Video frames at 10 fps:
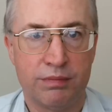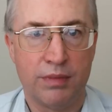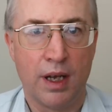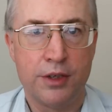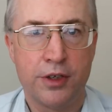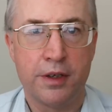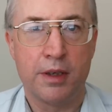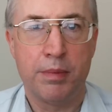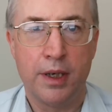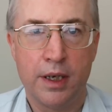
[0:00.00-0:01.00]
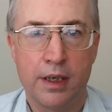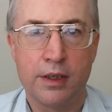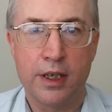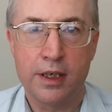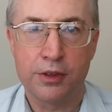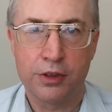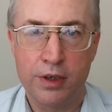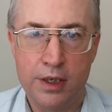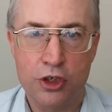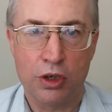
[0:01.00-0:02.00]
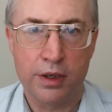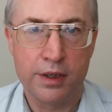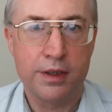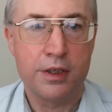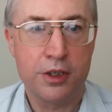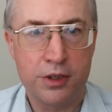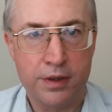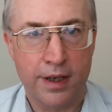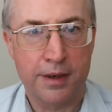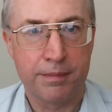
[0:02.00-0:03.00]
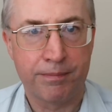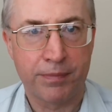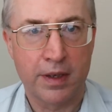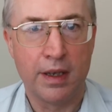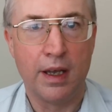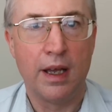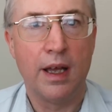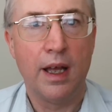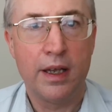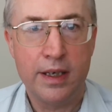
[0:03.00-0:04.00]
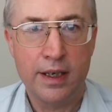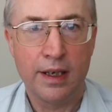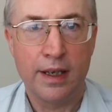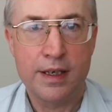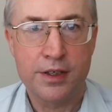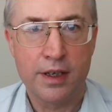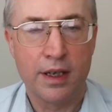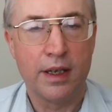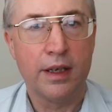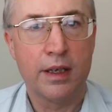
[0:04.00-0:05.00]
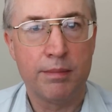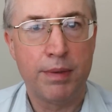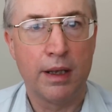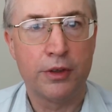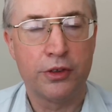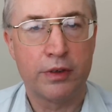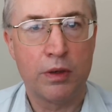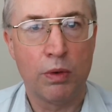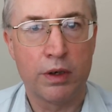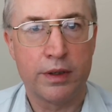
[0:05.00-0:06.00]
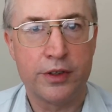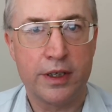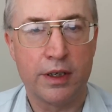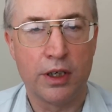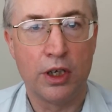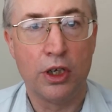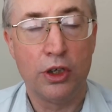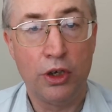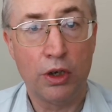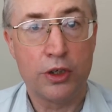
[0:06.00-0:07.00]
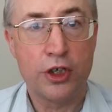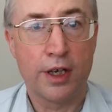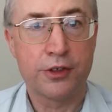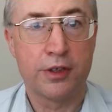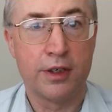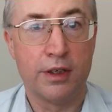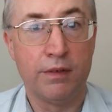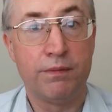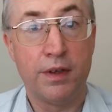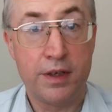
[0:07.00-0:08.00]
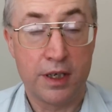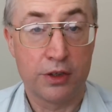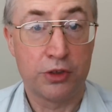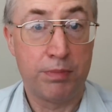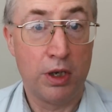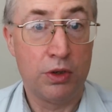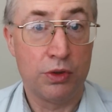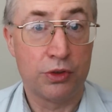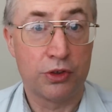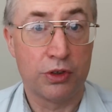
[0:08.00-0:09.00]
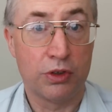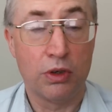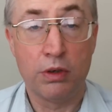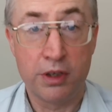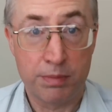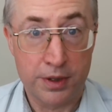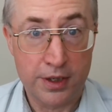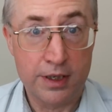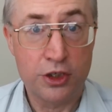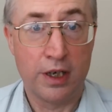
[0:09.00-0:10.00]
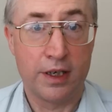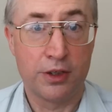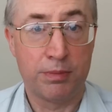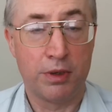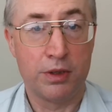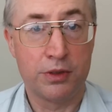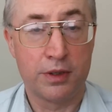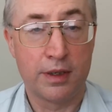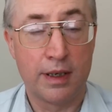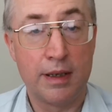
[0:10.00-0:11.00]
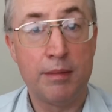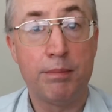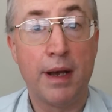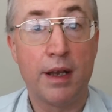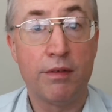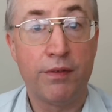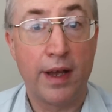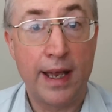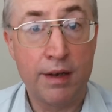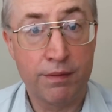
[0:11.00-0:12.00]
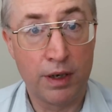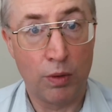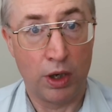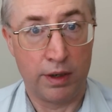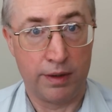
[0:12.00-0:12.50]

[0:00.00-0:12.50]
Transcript: I said at the beginning, take a screenshot. Did you do that? A year later, compulsory quarantine. Not just for the exposed or the potentially exposed, but for everyone.